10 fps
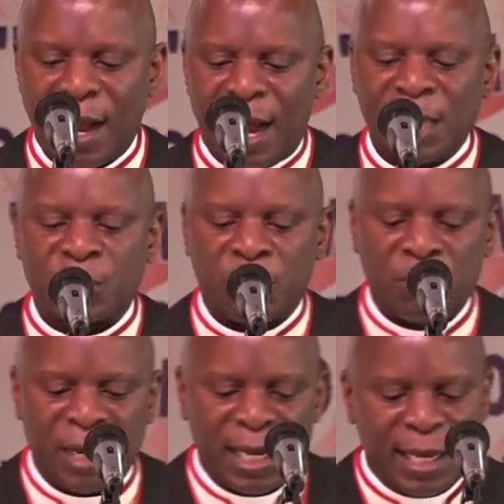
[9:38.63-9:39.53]
as we
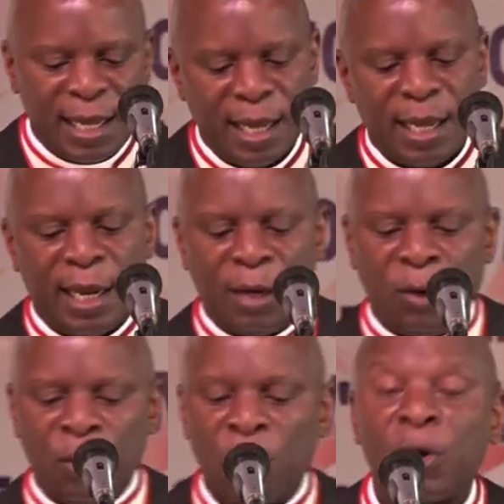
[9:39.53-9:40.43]
read in
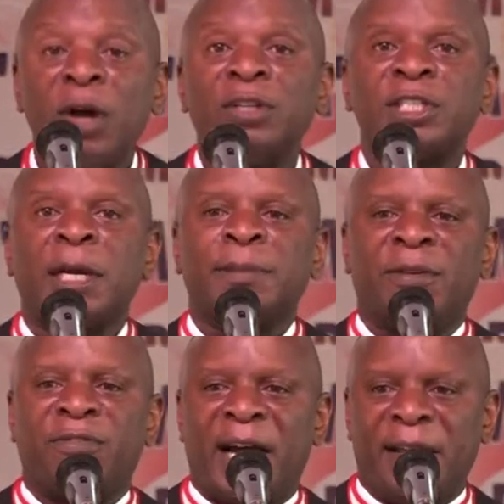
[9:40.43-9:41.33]
Luke chapter
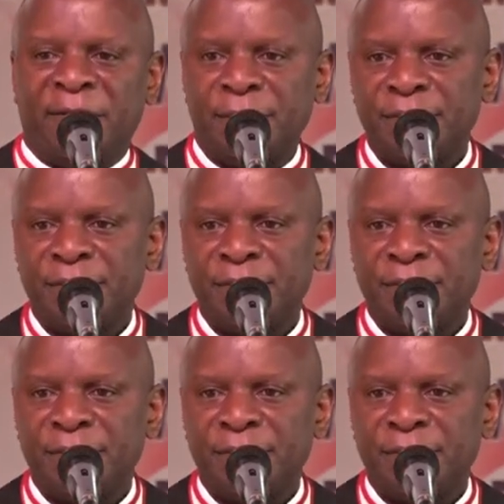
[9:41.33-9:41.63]
5.